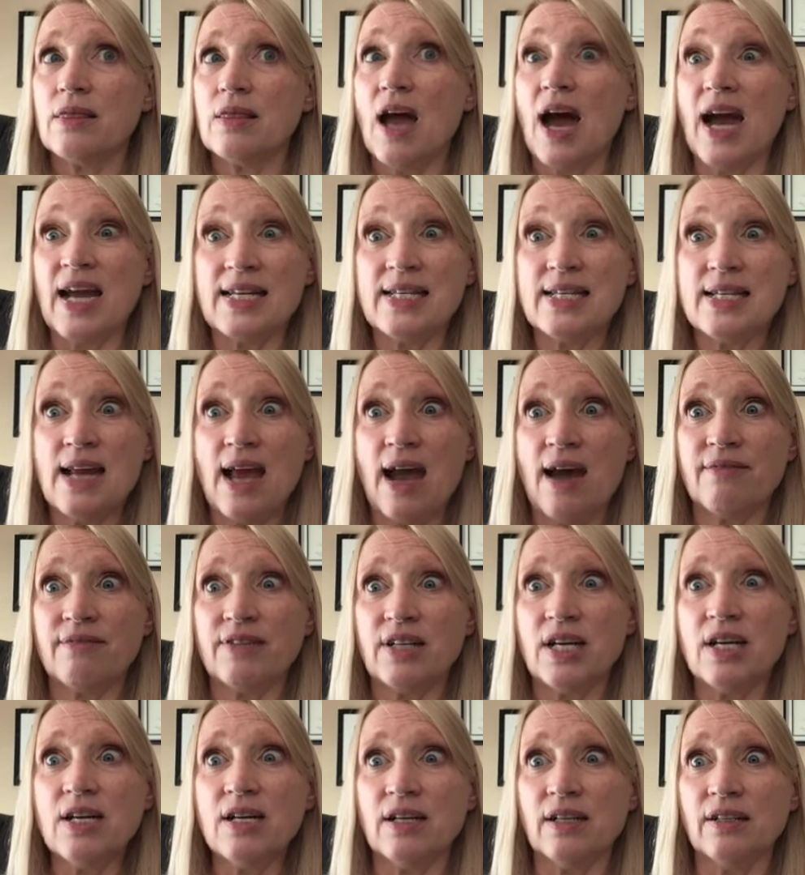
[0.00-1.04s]
I didn't have
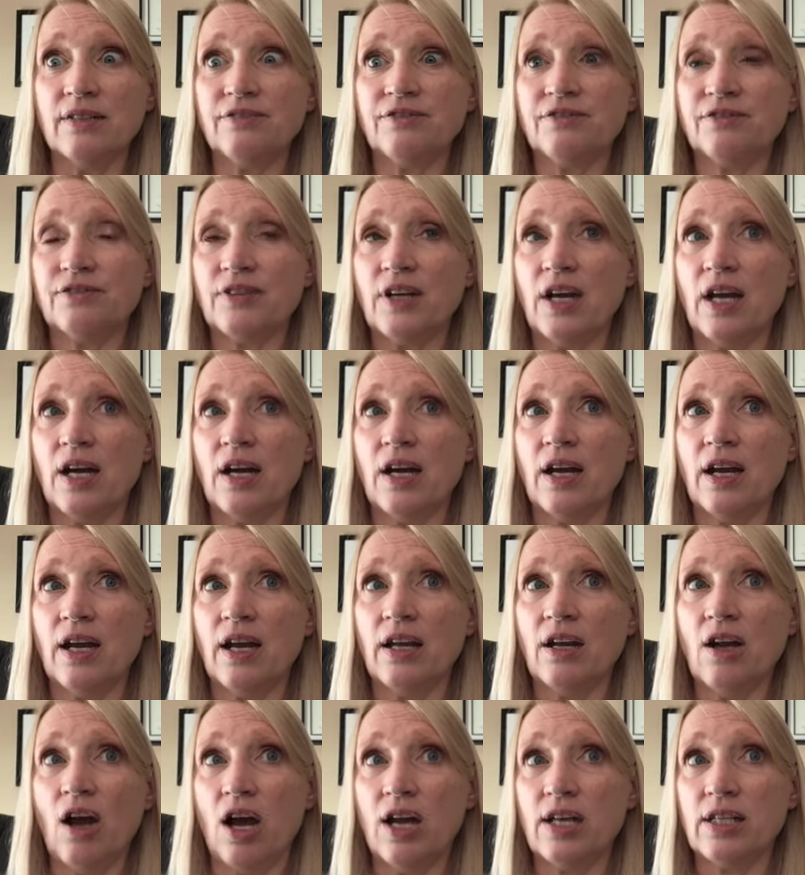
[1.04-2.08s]
enough. I
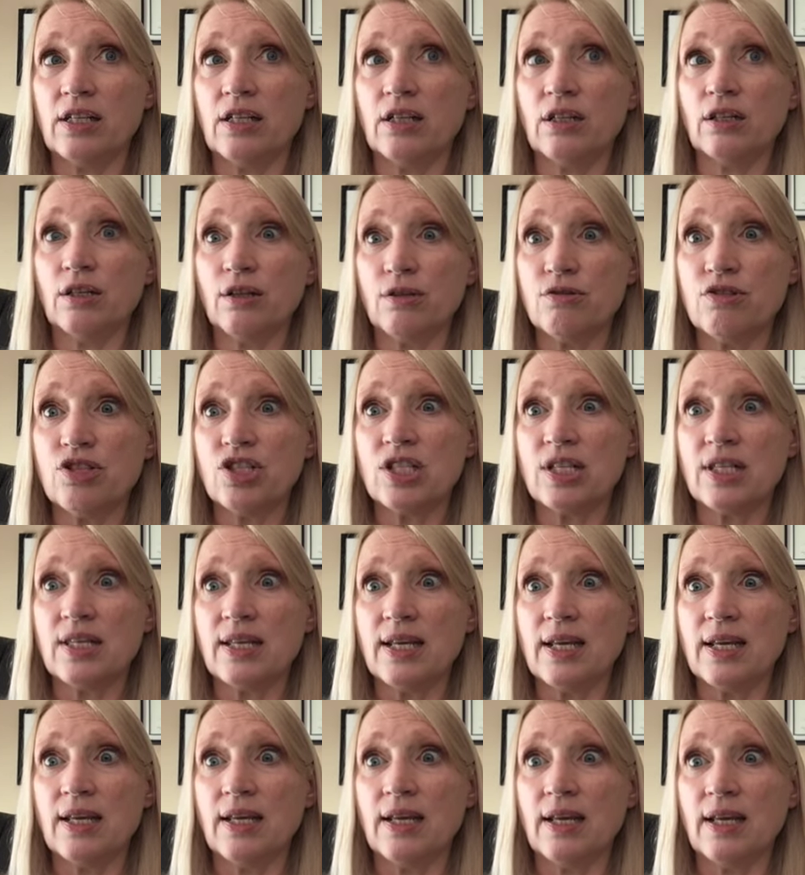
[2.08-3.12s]
got close to
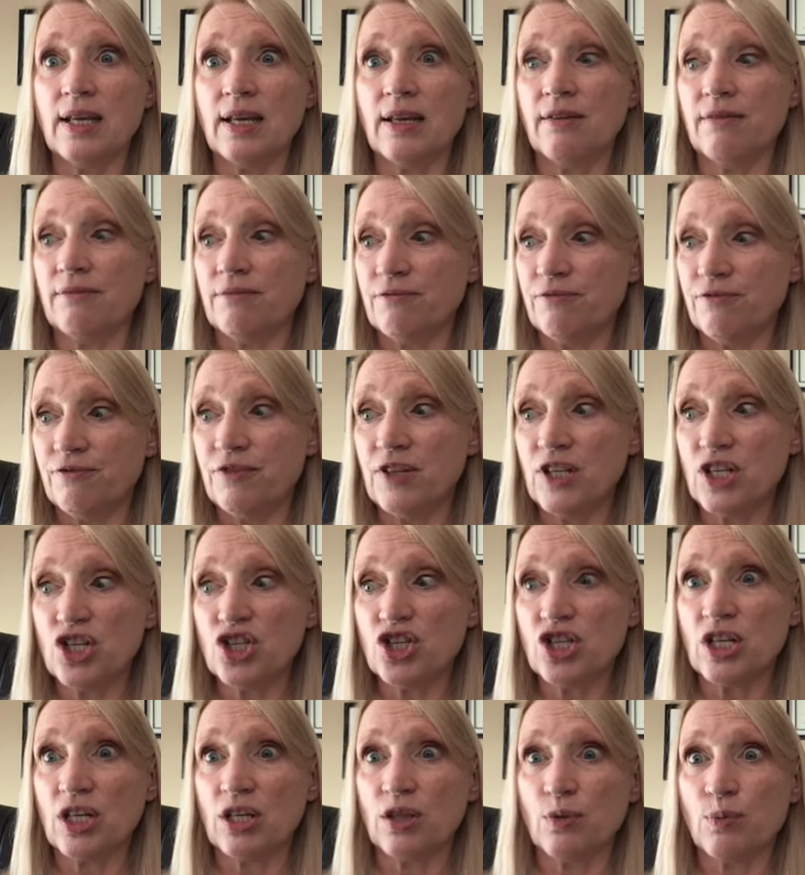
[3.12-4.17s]
the
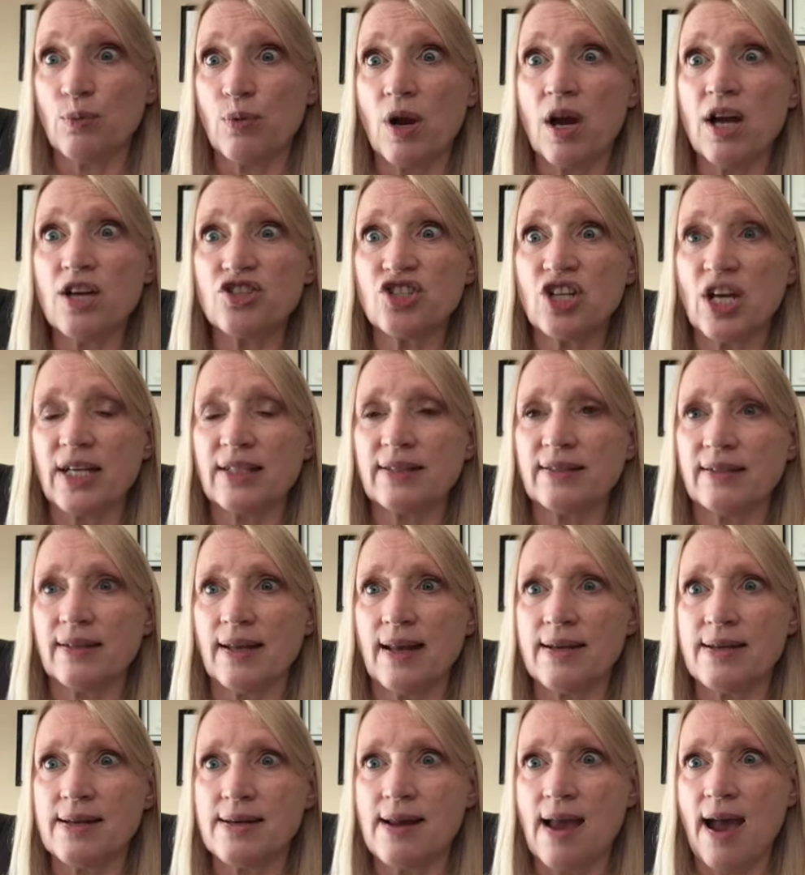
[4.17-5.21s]
finishing the project and I
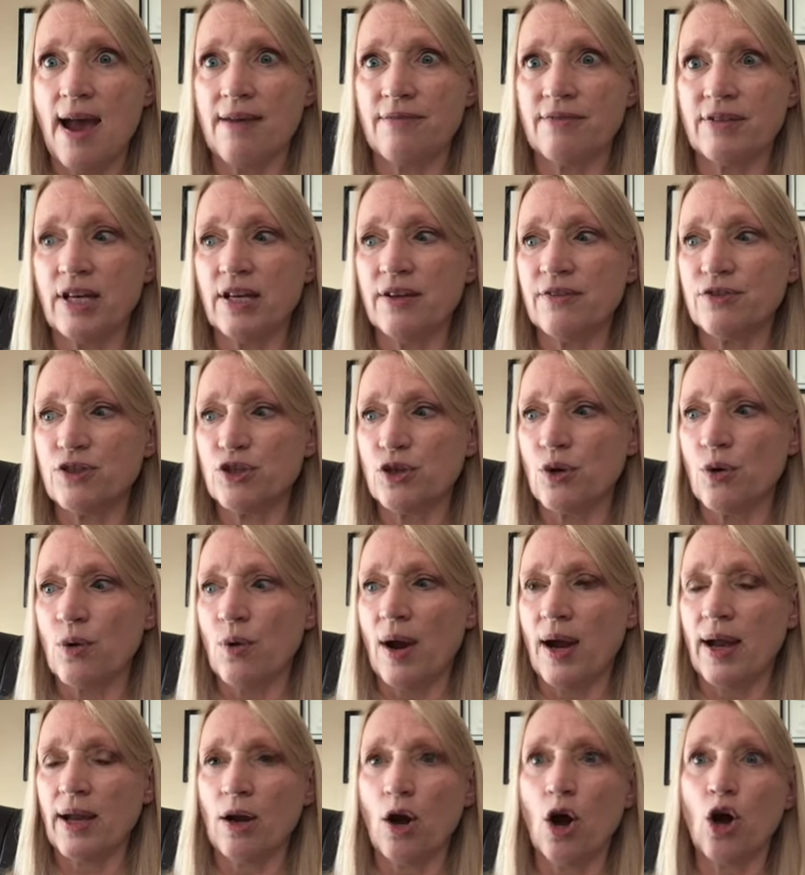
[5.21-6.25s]
didn't have enough, so
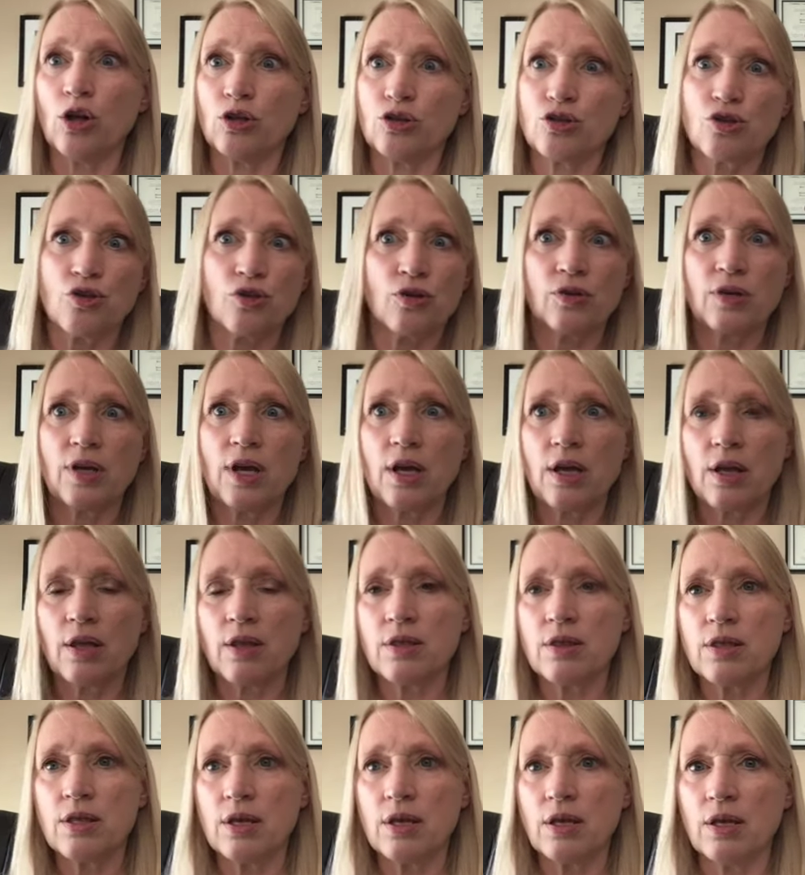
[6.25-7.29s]
I altered
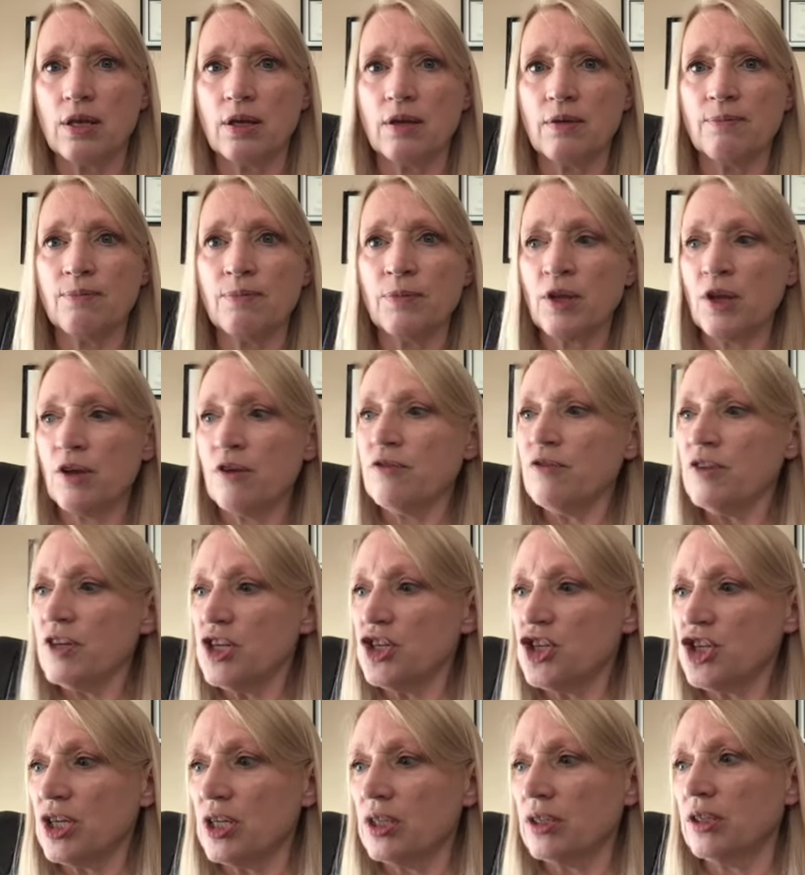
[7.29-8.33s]
the
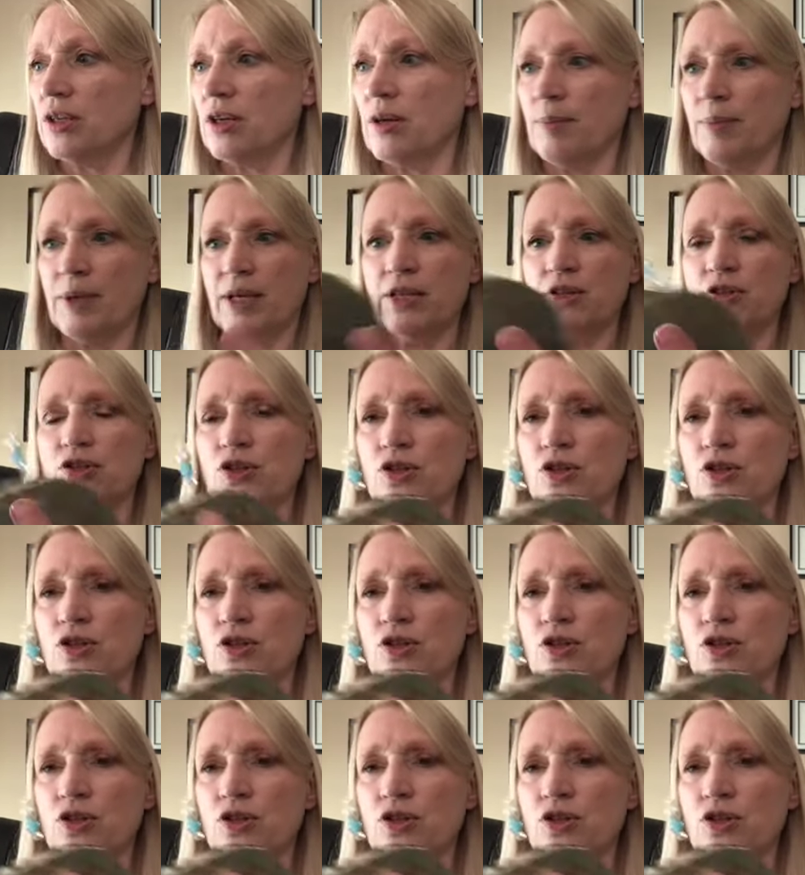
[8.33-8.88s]
finishing a little bit.